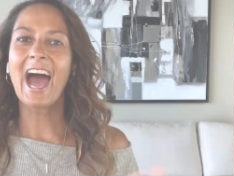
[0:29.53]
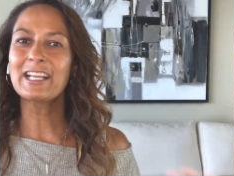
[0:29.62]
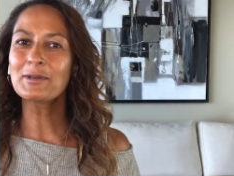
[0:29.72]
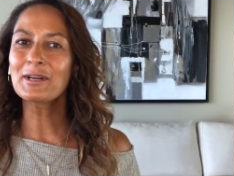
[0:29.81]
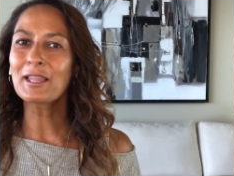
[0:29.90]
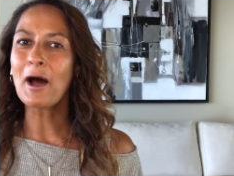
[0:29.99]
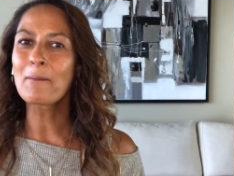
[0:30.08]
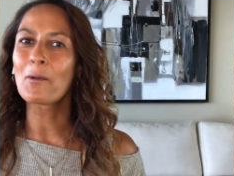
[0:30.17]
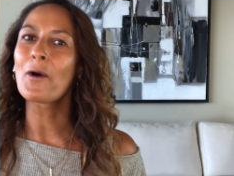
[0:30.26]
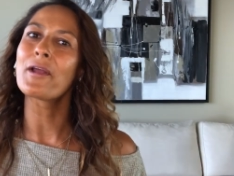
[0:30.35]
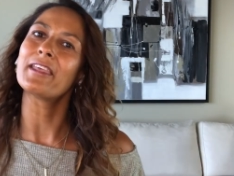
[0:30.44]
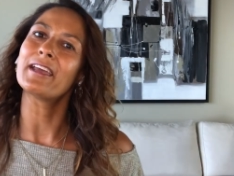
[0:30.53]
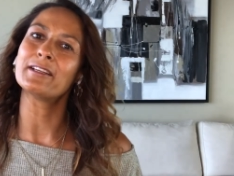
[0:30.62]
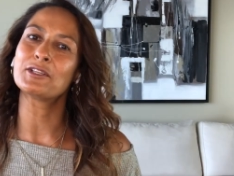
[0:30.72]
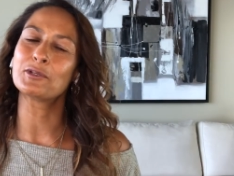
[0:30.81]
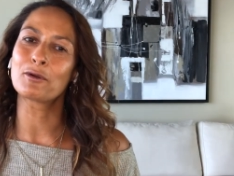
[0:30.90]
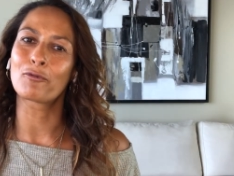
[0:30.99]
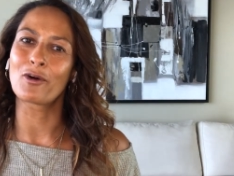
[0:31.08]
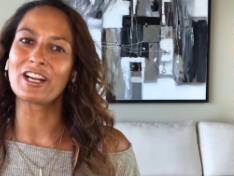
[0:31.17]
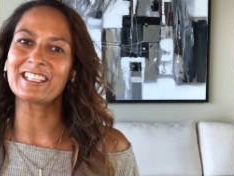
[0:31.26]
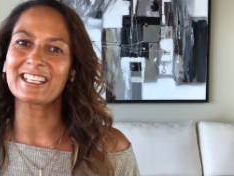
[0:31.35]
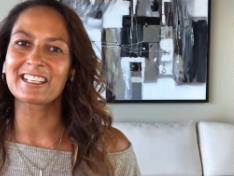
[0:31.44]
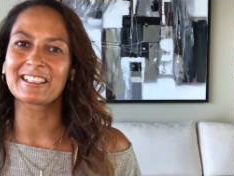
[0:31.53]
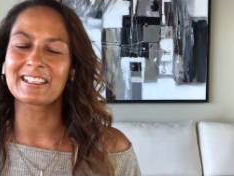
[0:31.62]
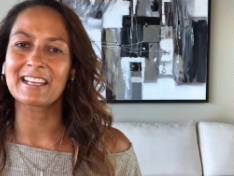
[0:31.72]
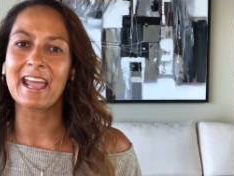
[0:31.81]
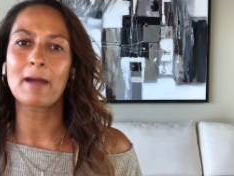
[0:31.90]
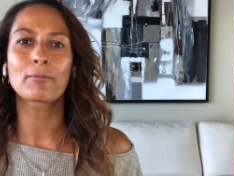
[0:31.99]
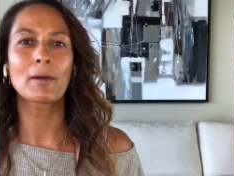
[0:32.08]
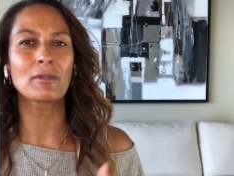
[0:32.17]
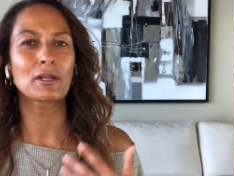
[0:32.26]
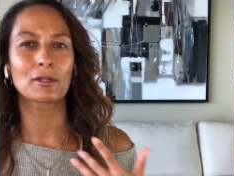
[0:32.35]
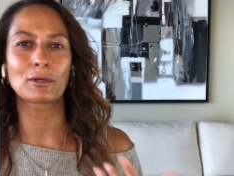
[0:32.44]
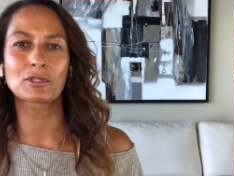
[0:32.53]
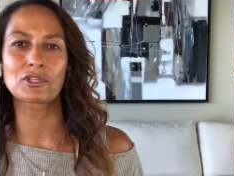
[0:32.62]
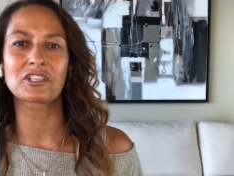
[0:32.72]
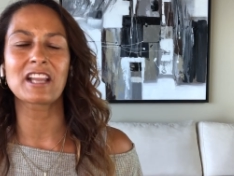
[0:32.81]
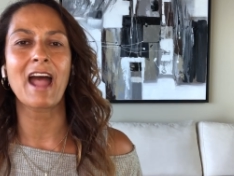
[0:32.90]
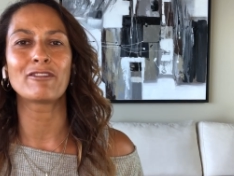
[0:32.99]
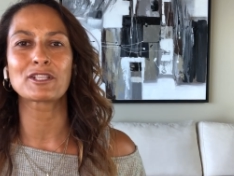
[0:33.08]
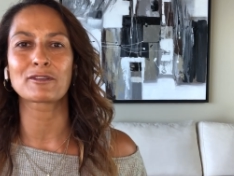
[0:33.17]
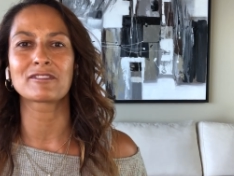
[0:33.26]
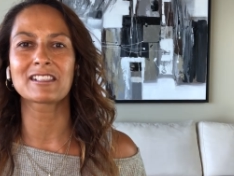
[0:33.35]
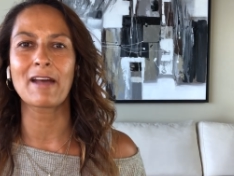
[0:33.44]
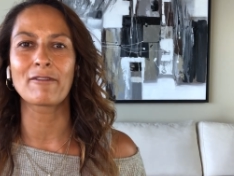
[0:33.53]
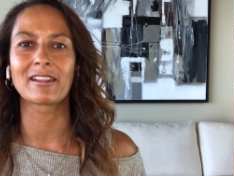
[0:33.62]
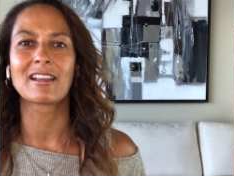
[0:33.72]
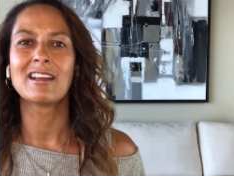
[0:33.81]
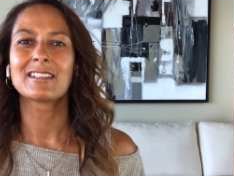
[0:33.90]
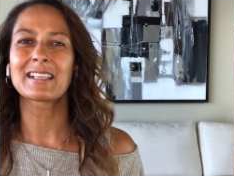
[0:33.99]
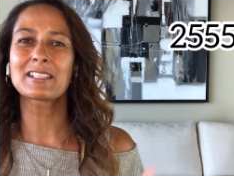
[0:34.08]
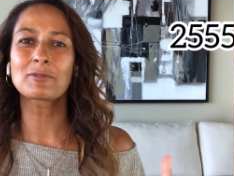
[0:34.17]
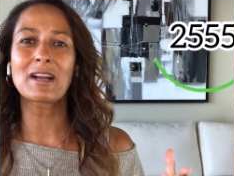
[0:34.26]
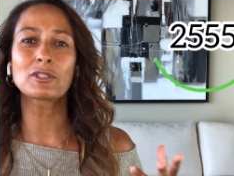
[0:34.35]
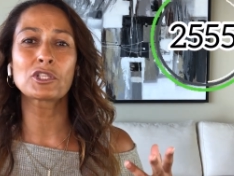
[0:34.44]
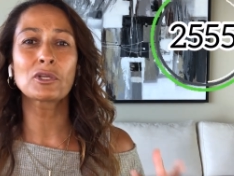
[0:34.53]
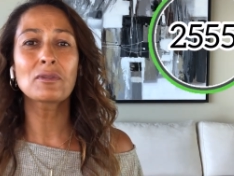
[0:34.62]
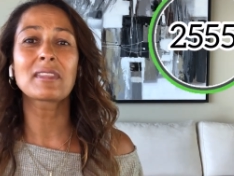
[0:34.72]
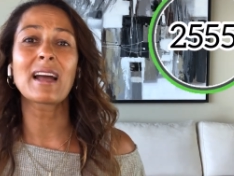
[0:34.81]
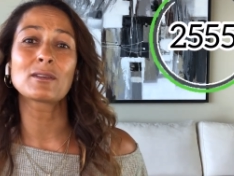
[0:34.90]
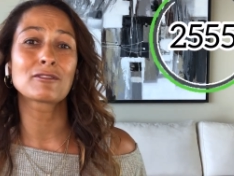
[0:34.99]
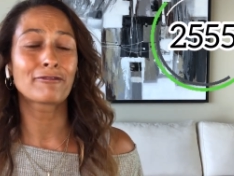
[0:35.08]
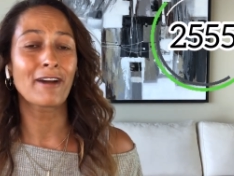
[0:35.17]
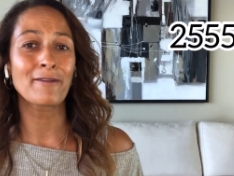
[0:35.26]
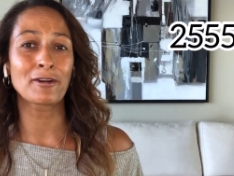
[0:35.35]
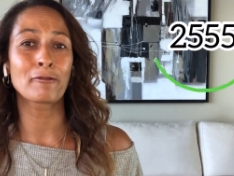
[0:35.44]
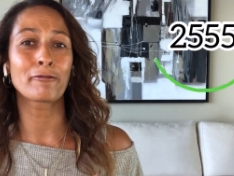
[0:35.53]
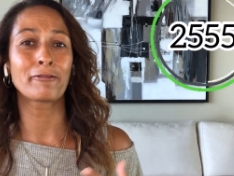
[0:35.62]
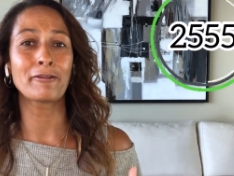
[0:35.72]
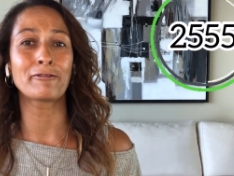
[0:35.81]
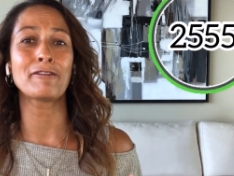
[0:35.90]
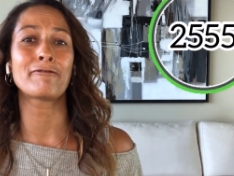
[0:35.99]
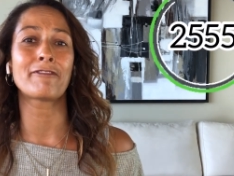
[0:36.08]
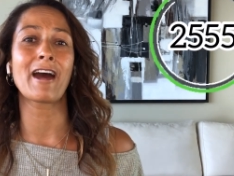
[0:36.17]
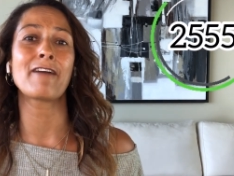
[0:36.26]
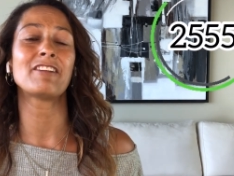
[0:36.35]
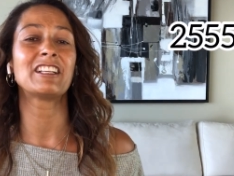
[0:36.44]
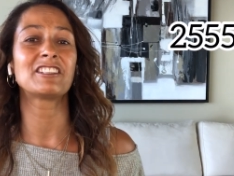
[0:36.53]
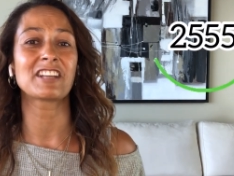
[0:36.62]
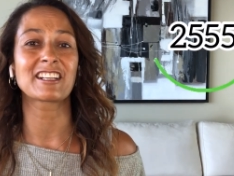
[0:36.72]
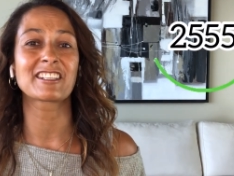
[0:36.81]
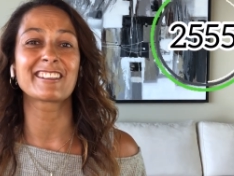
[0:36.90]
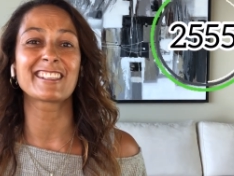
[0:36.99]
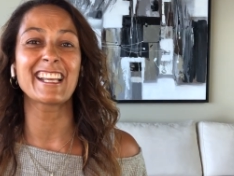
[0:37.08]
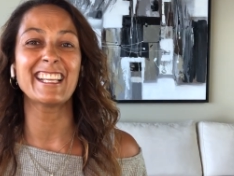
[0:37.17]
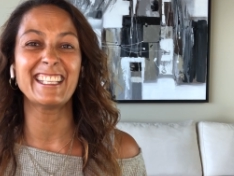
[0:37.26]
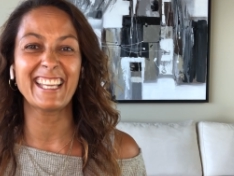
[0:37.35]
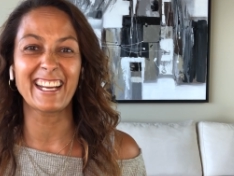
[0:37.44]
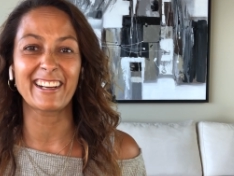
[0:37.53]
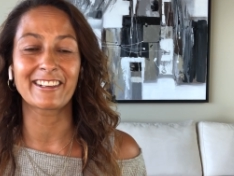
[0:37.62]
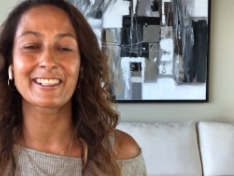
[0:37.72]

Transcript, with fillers: I do a lot more than two to four injections a day. I'm probably closer to an average of seven. So that's around 2,555 injections a year.